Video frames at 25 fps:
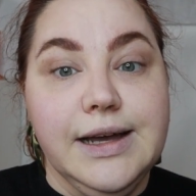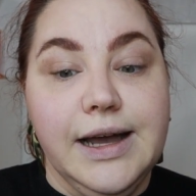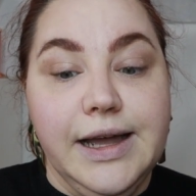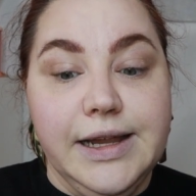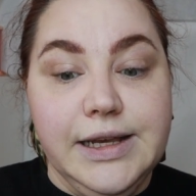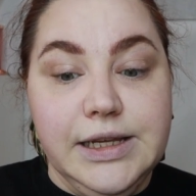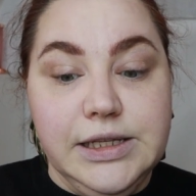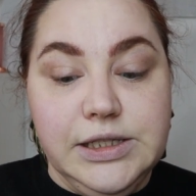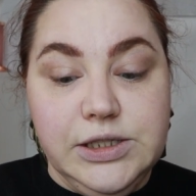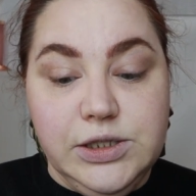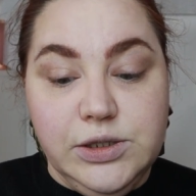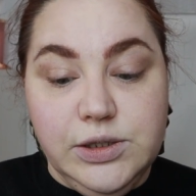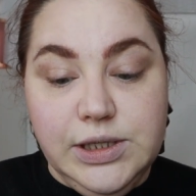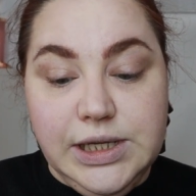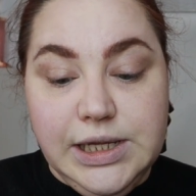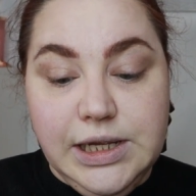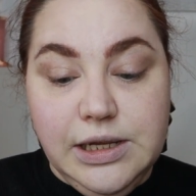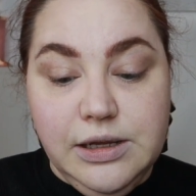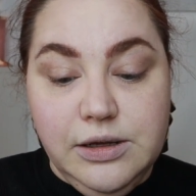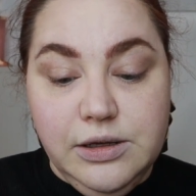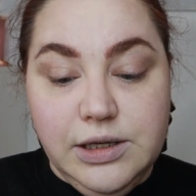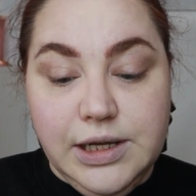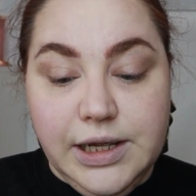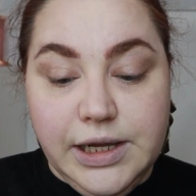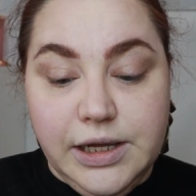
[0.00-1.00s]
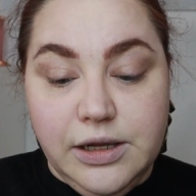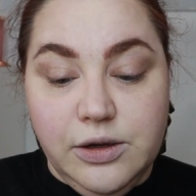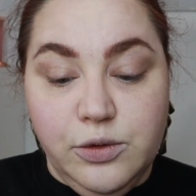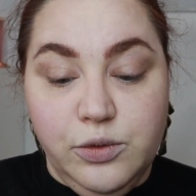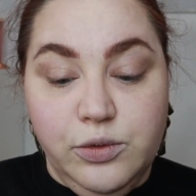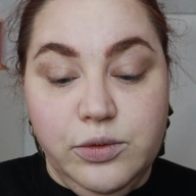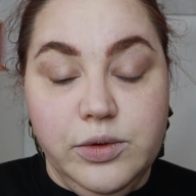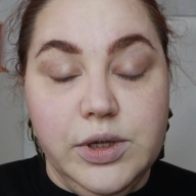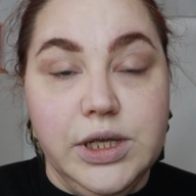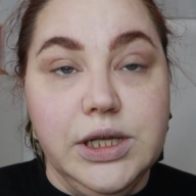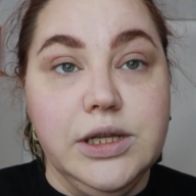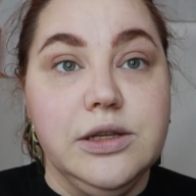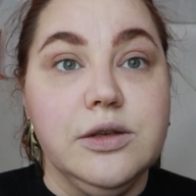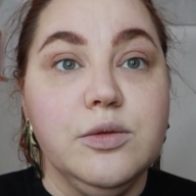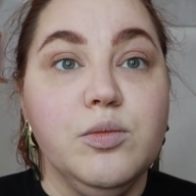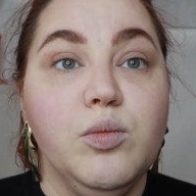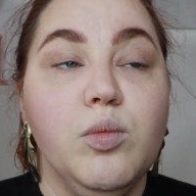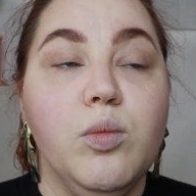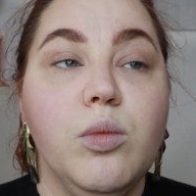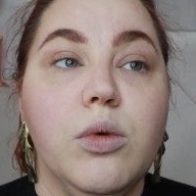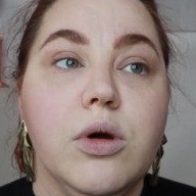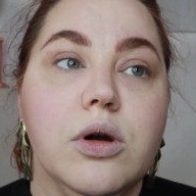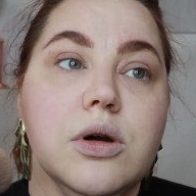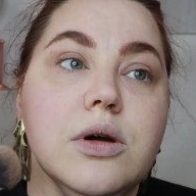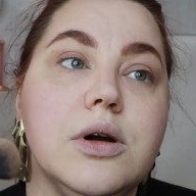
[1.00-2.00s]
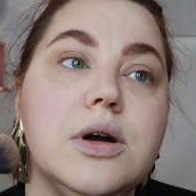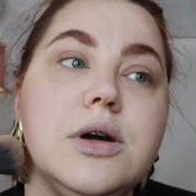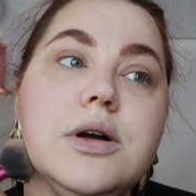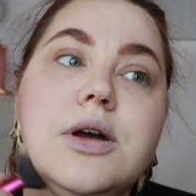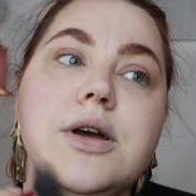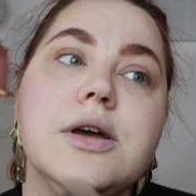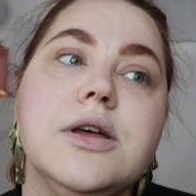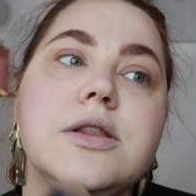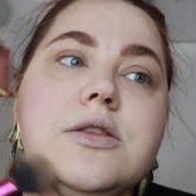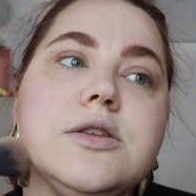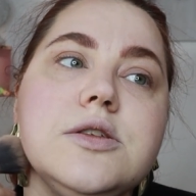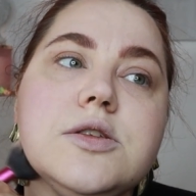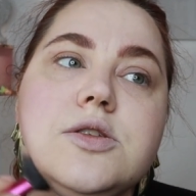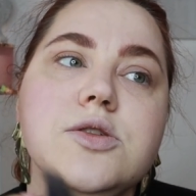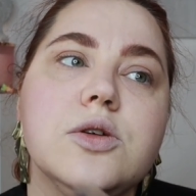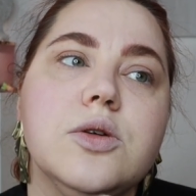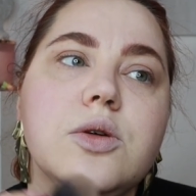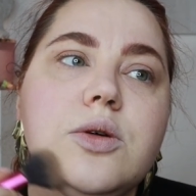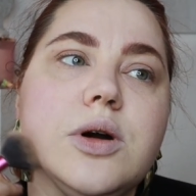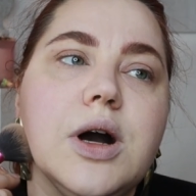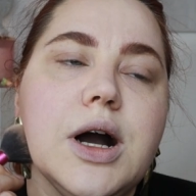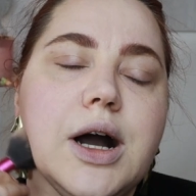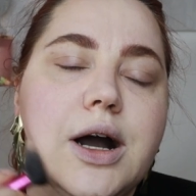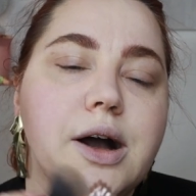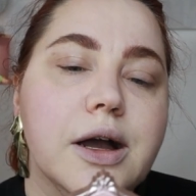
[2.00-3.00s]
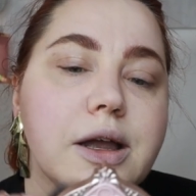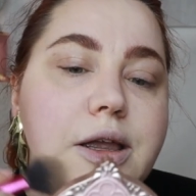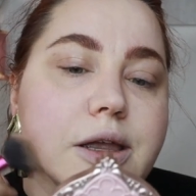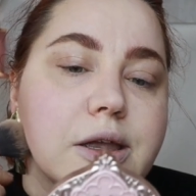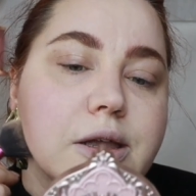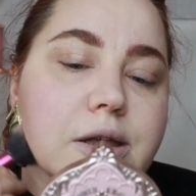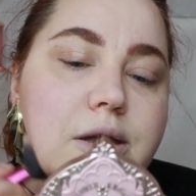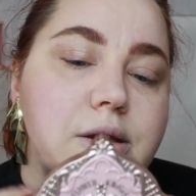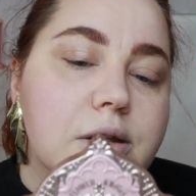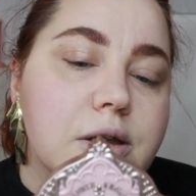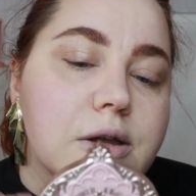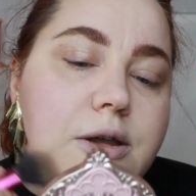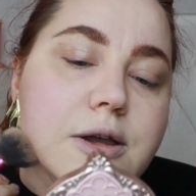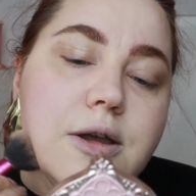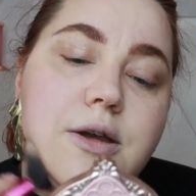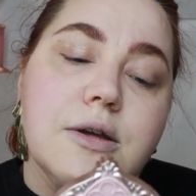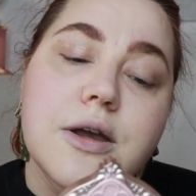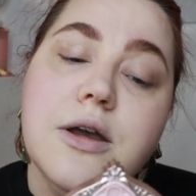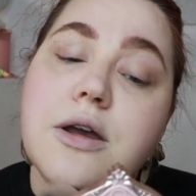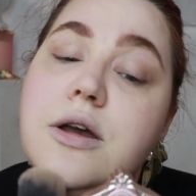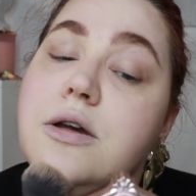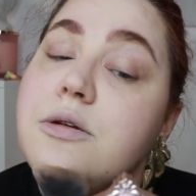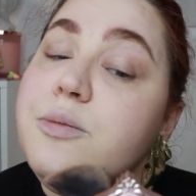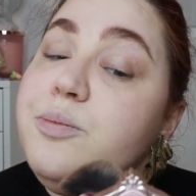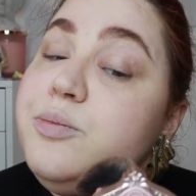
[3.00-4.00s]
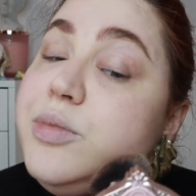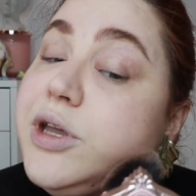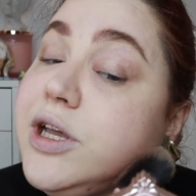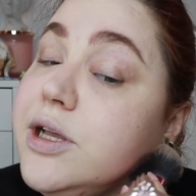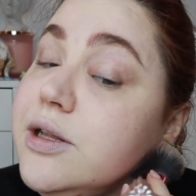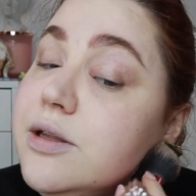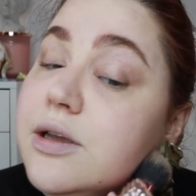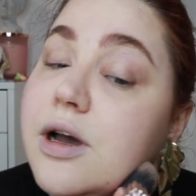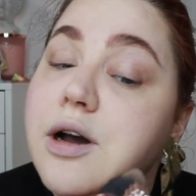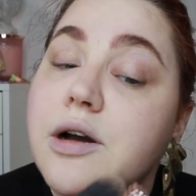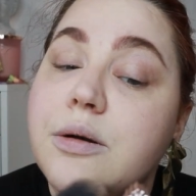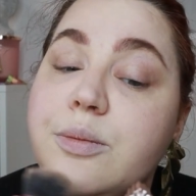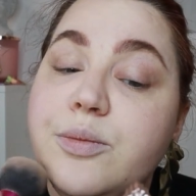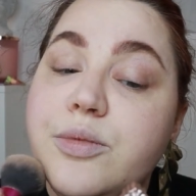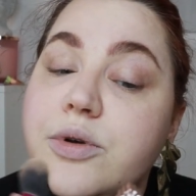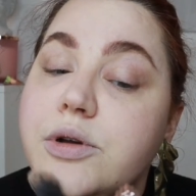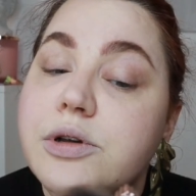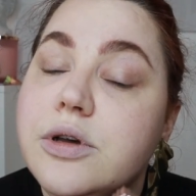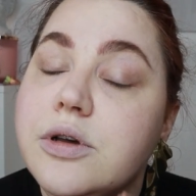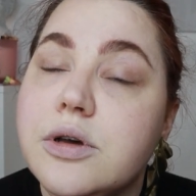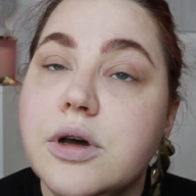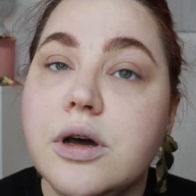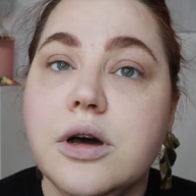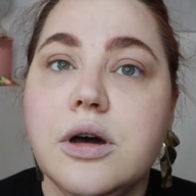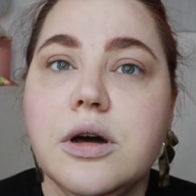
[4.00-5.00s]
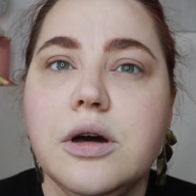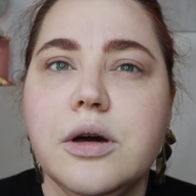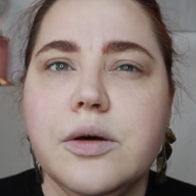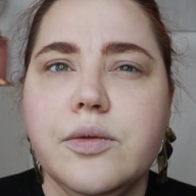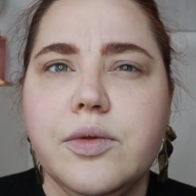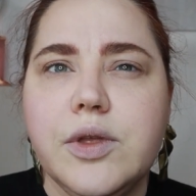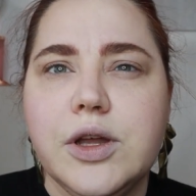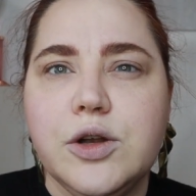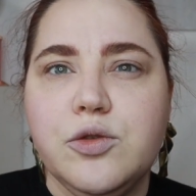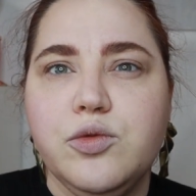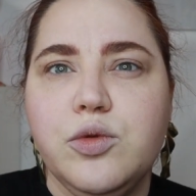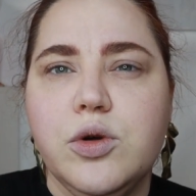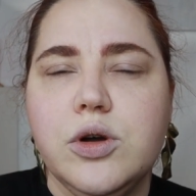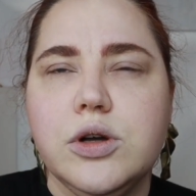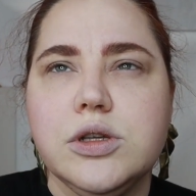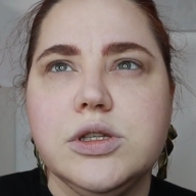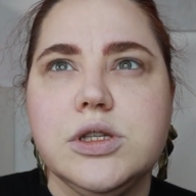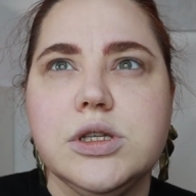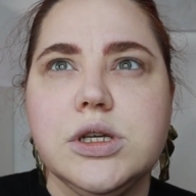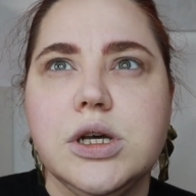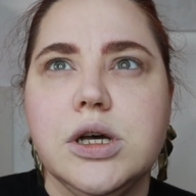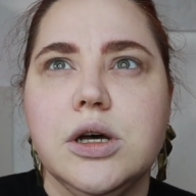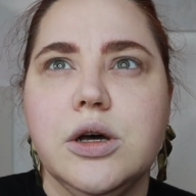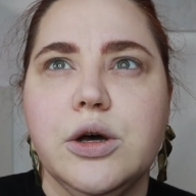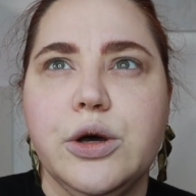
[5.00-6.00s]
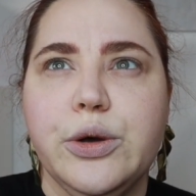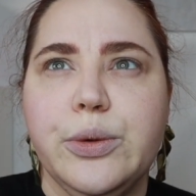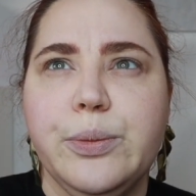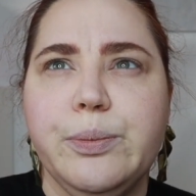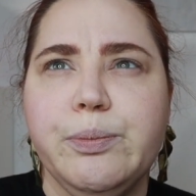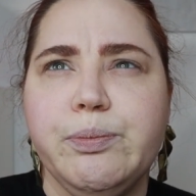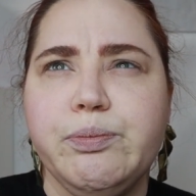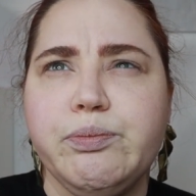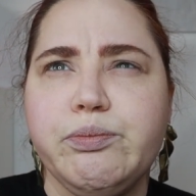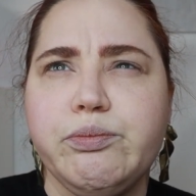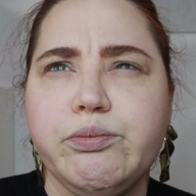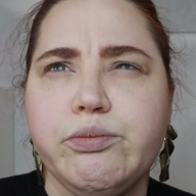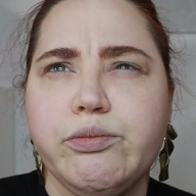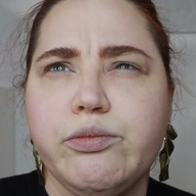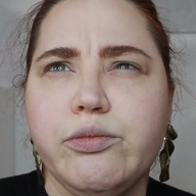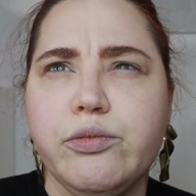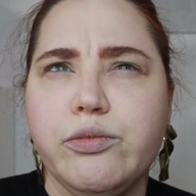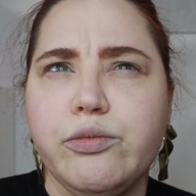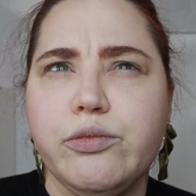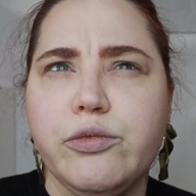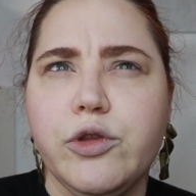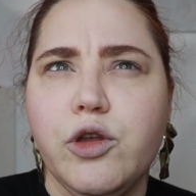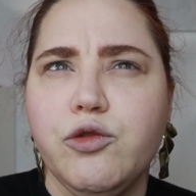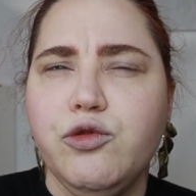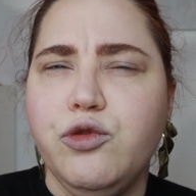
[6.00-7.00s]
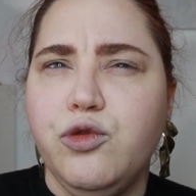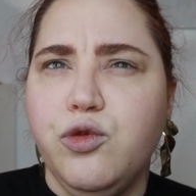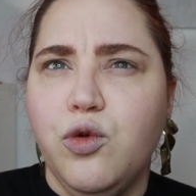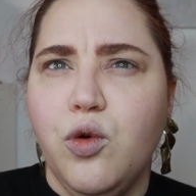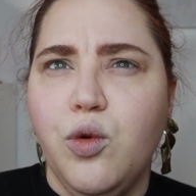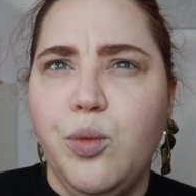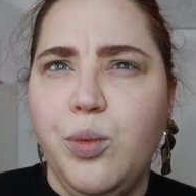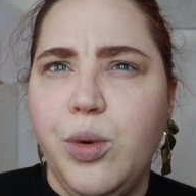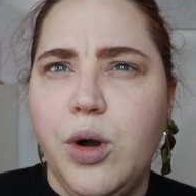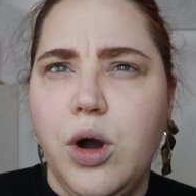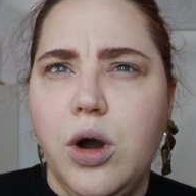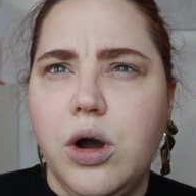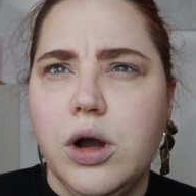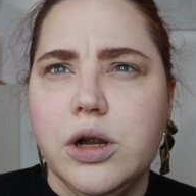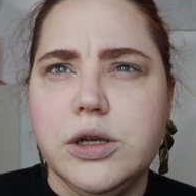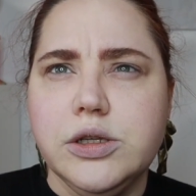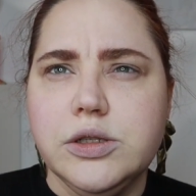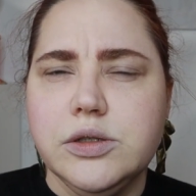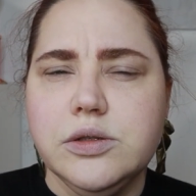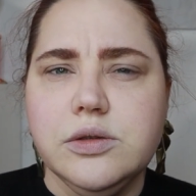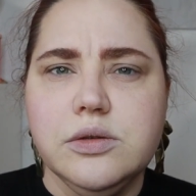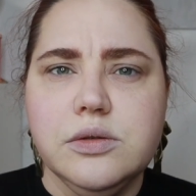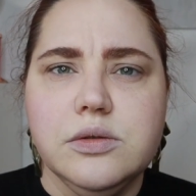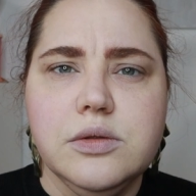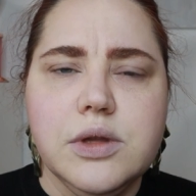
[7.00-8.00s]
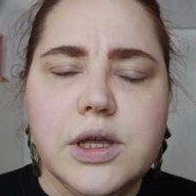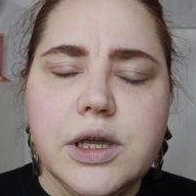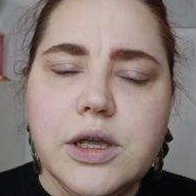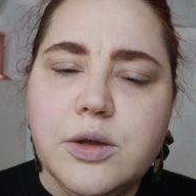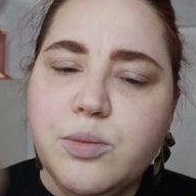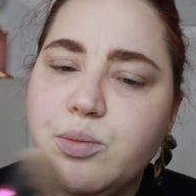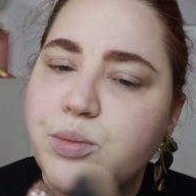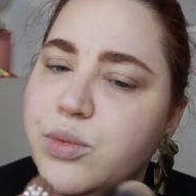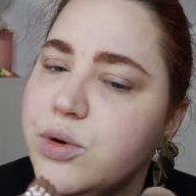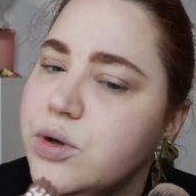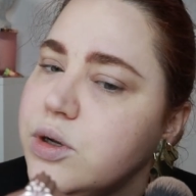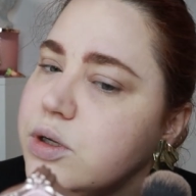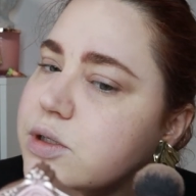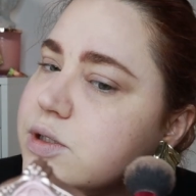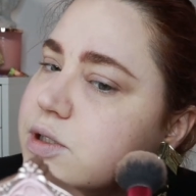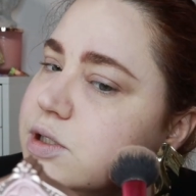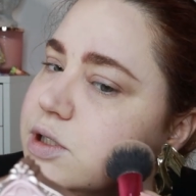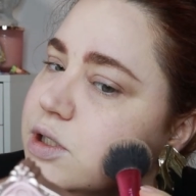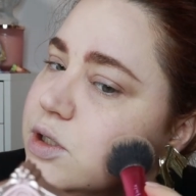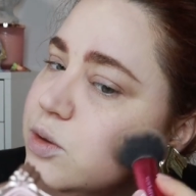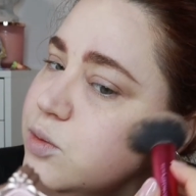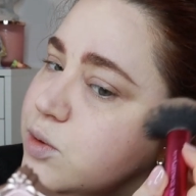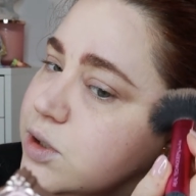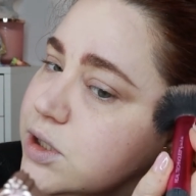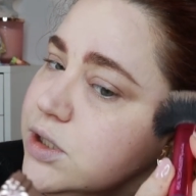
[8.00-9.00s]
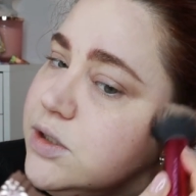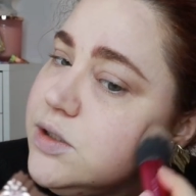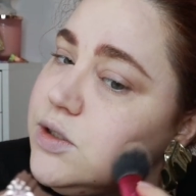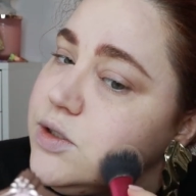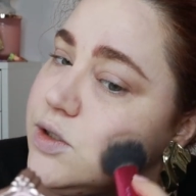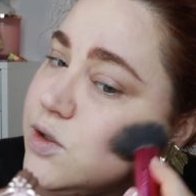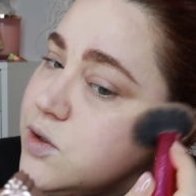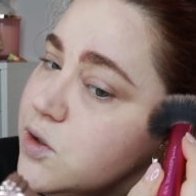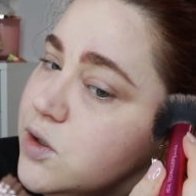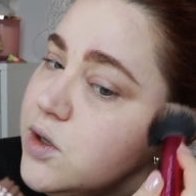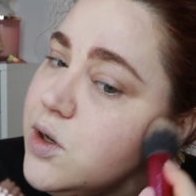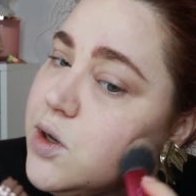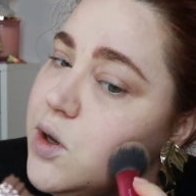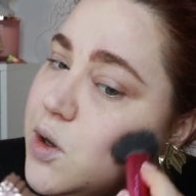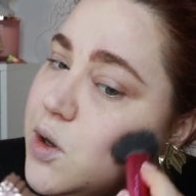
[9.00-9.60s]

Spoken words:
I need to like read more. And so I picked up, that was 4-part like book series,